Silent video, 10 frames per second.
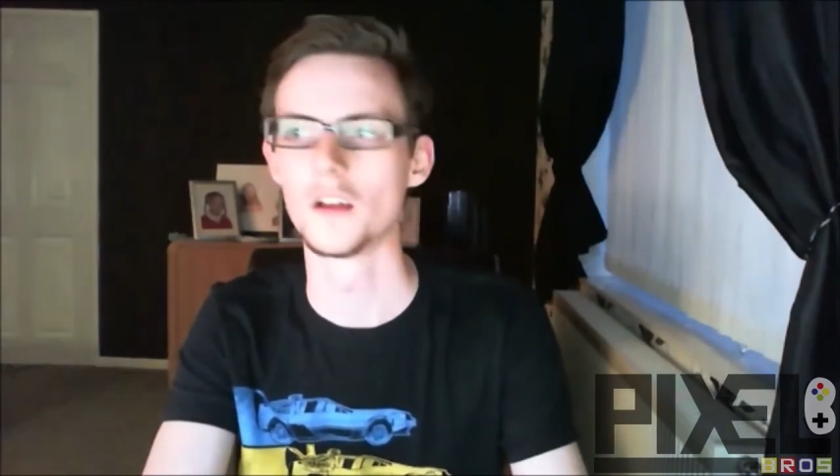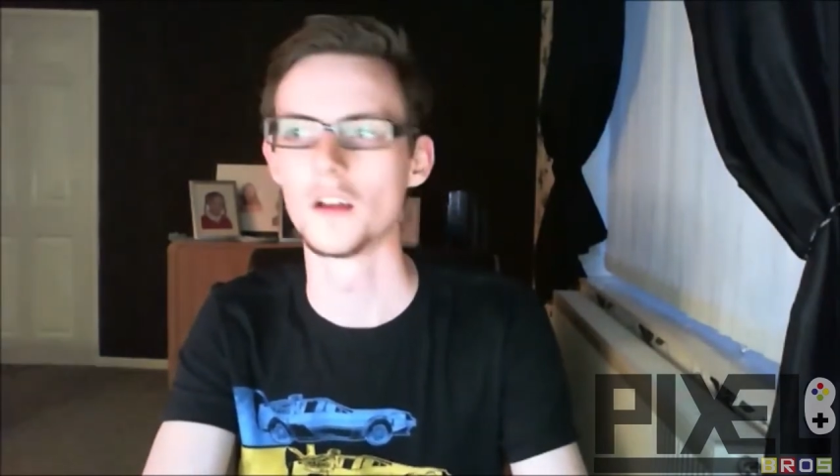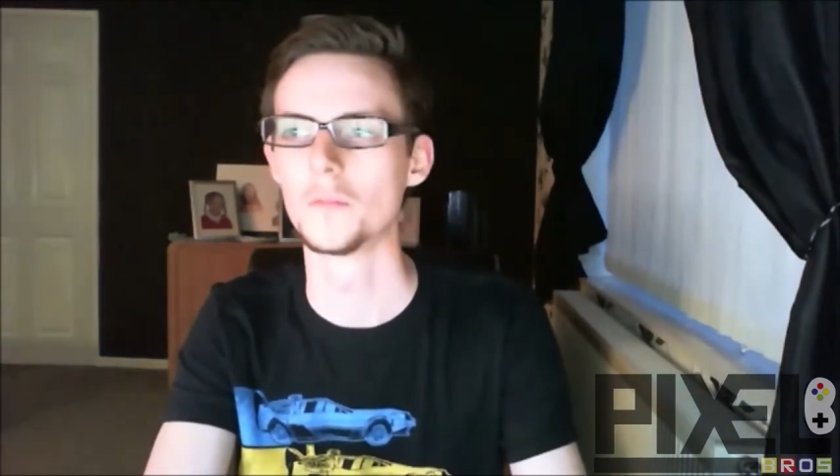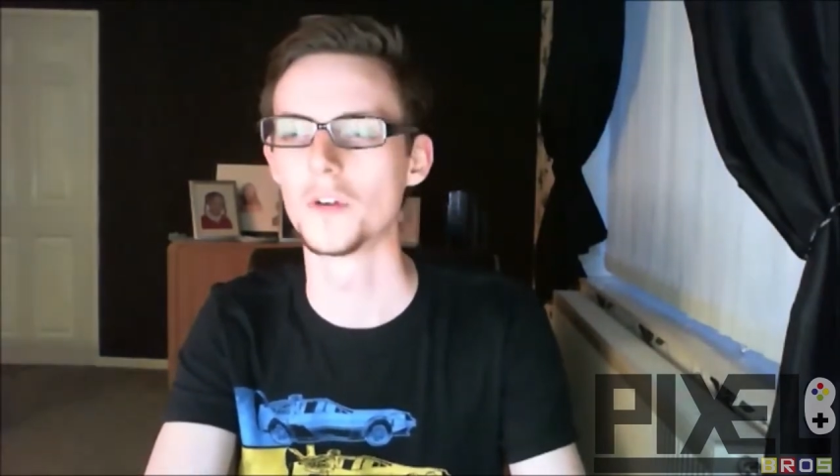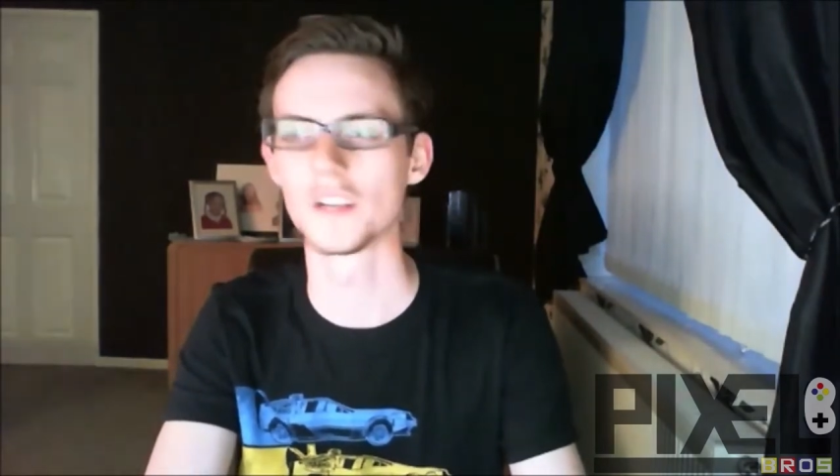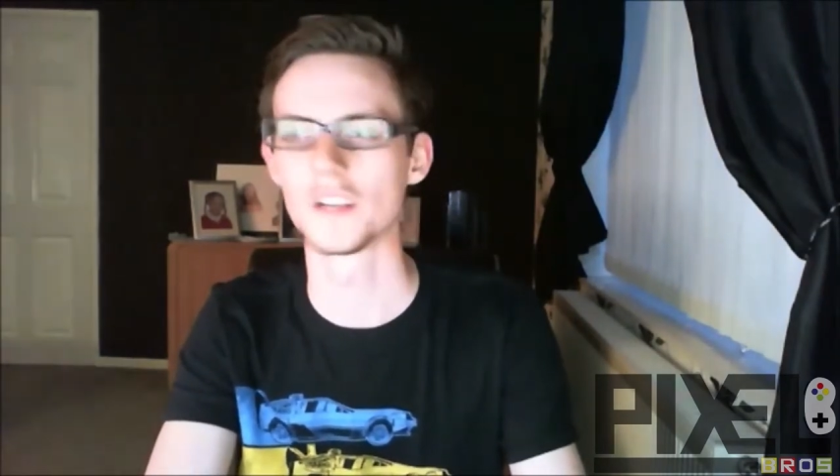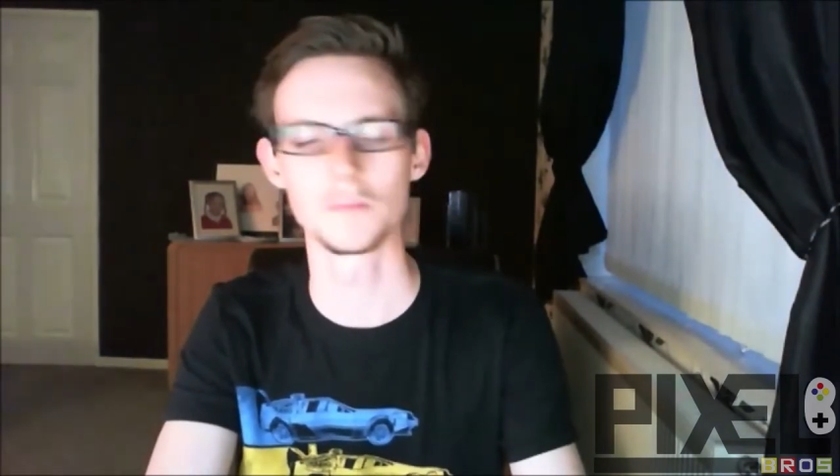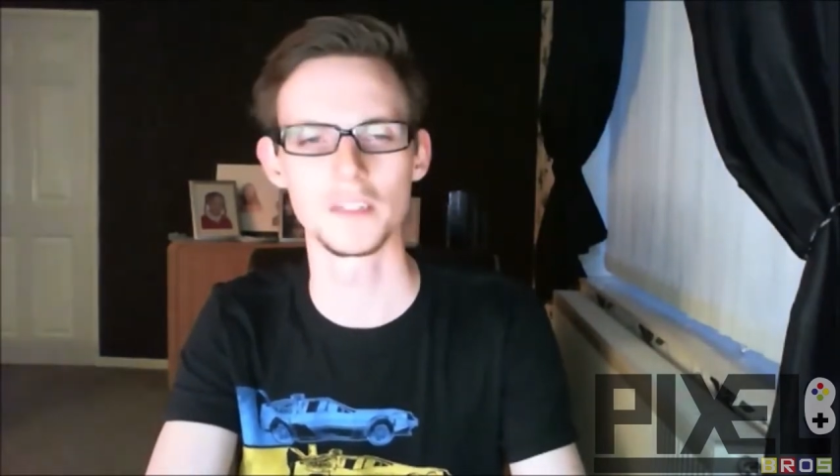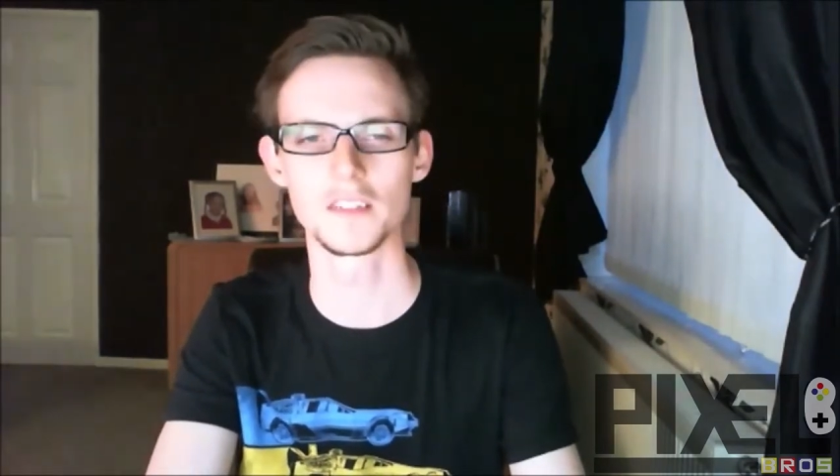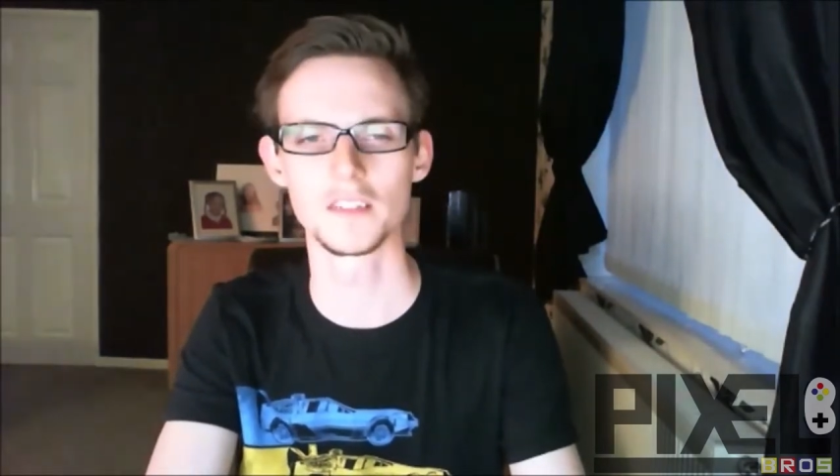but it hasn't been
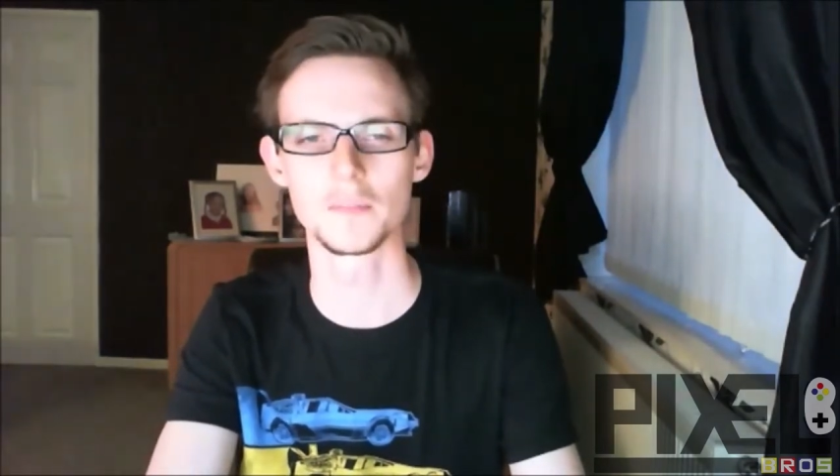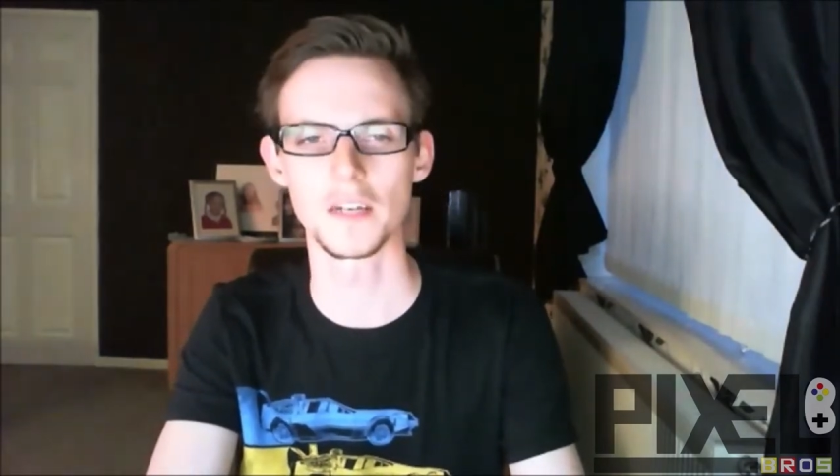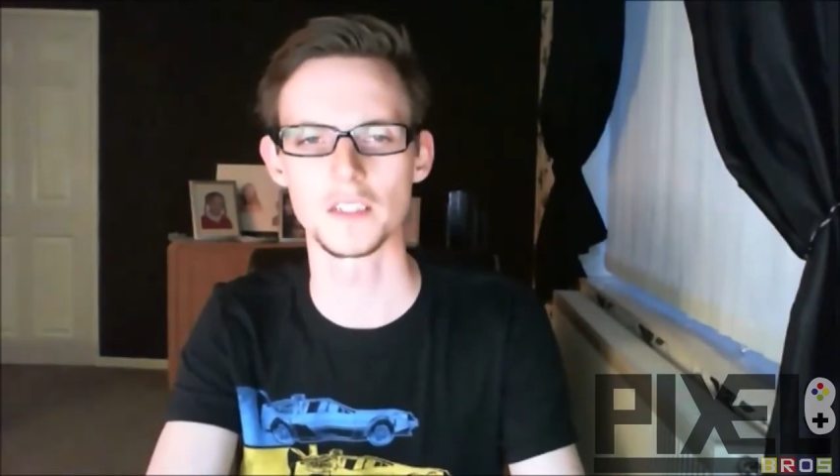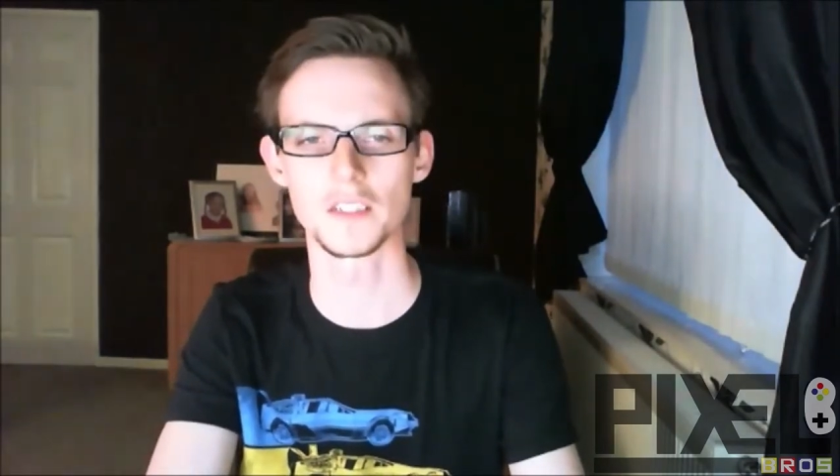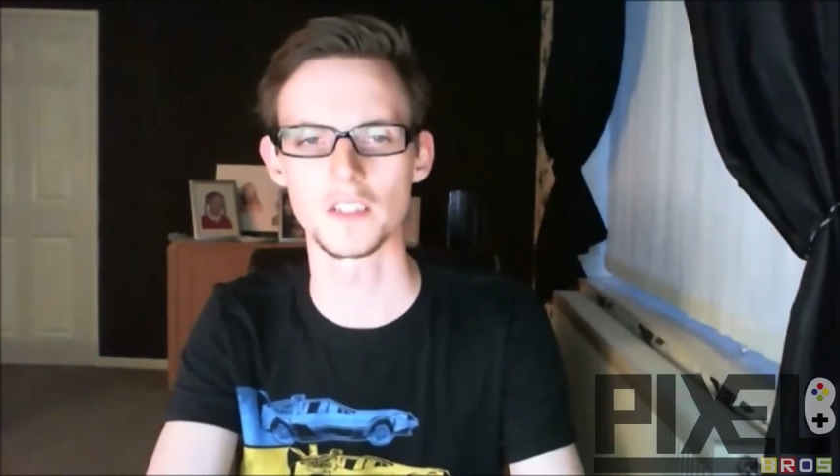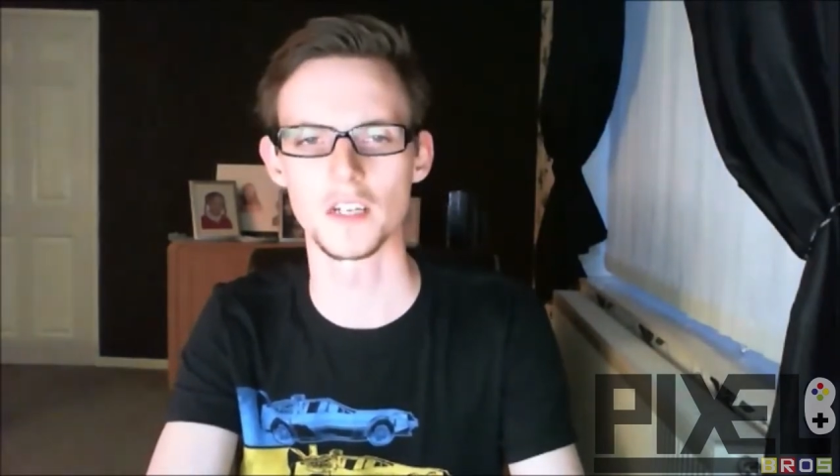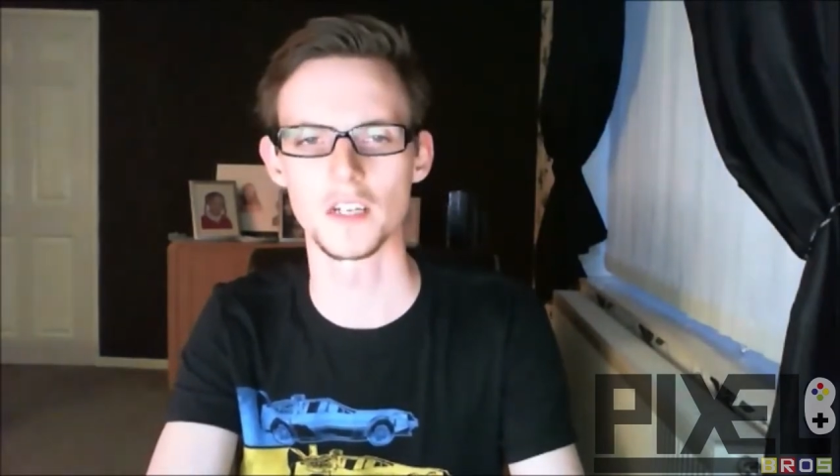dispatched yet.